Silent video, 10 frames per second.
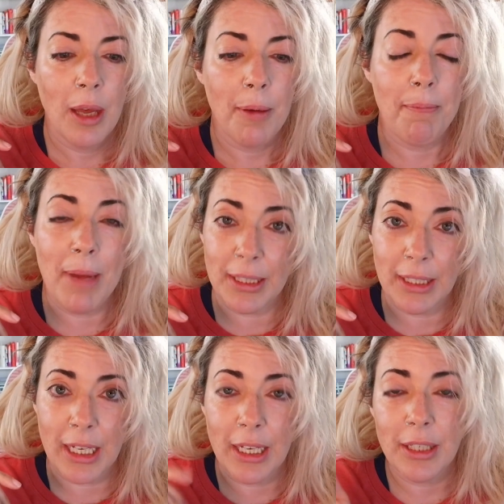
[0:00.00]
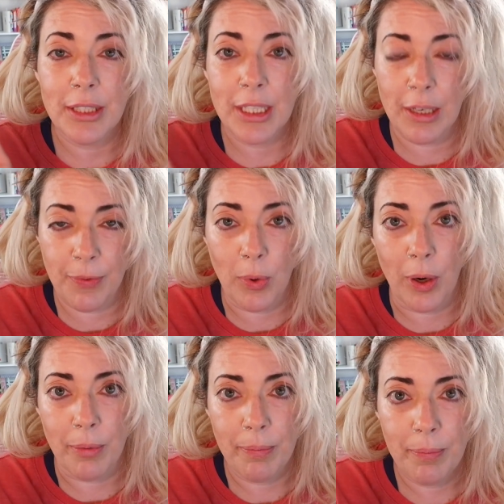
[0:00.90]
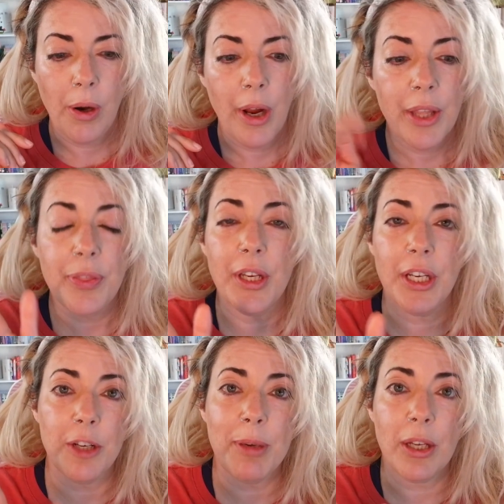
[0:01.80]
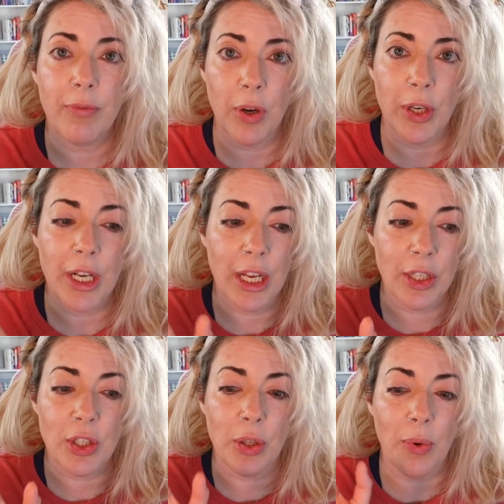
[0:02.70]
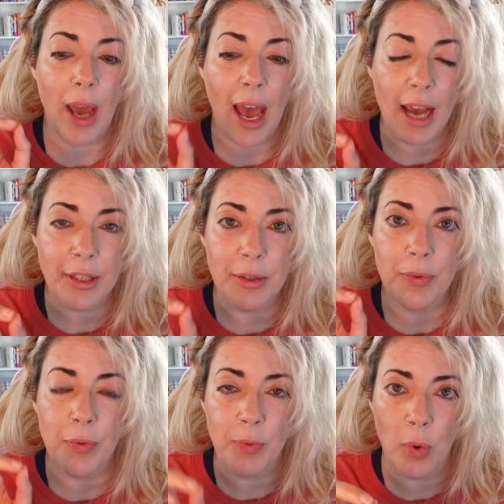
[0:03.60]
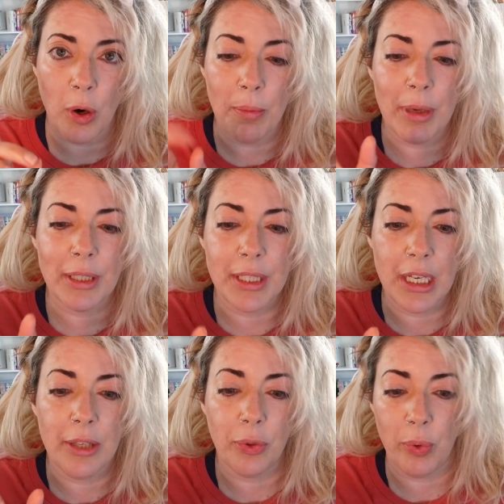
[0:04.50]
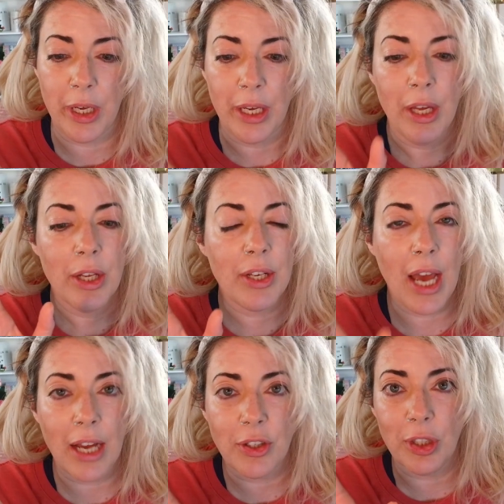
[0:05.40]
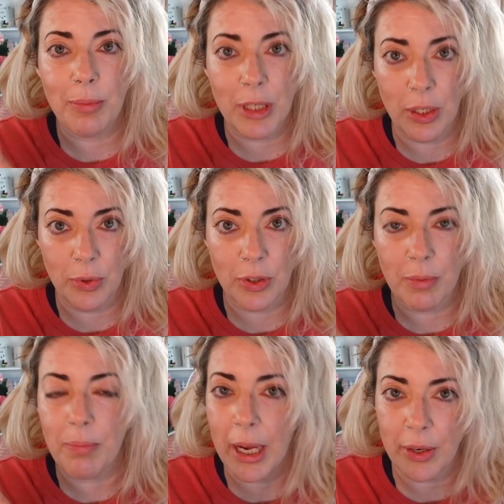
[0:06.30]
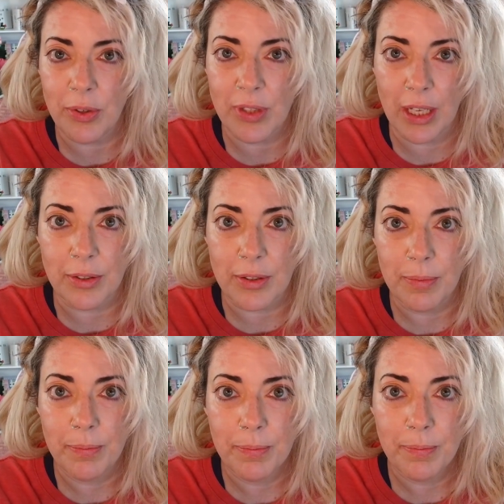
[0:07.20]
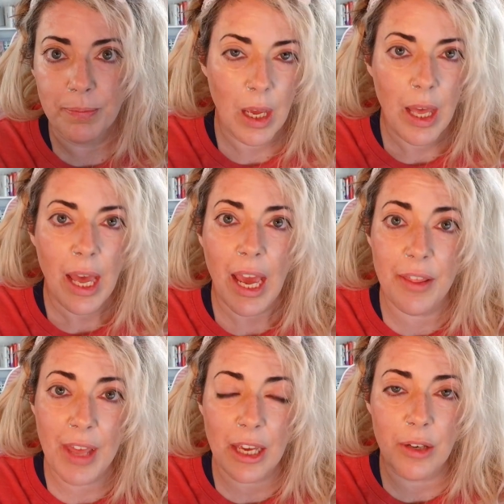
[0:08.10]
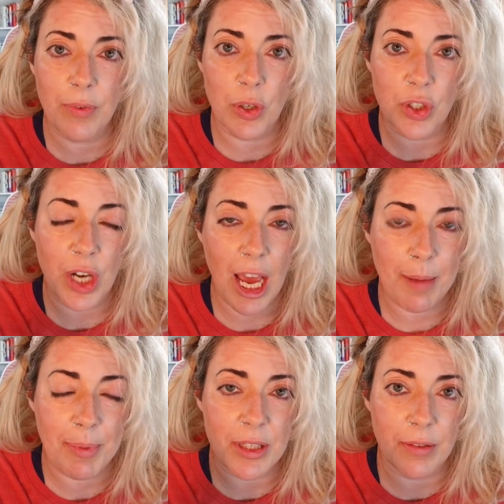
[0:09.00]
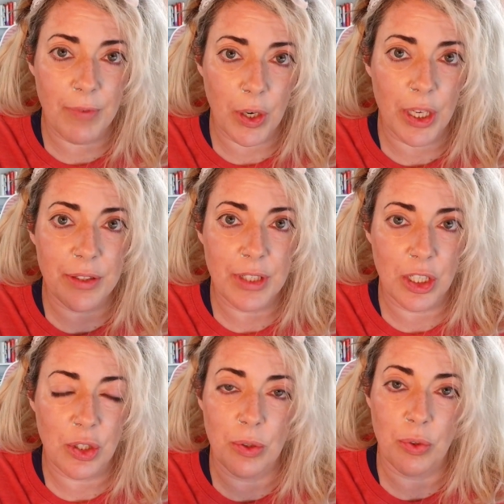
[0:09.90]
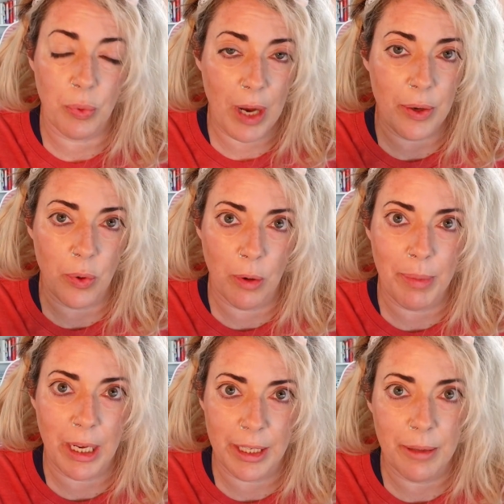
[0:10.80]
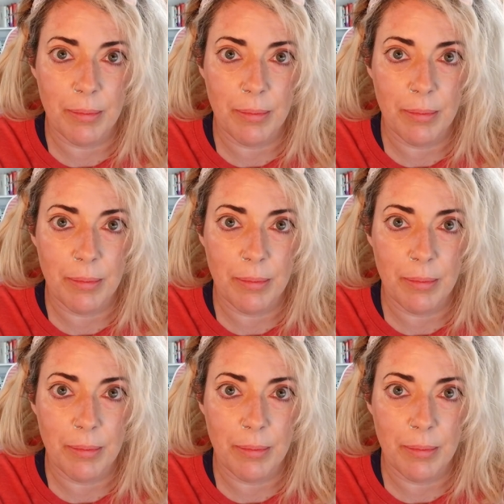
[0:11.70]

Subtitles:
mainly T4, that need to be converted into active form T3 to actually be used by your cells. And that conversion happens in various tissues throughout your body.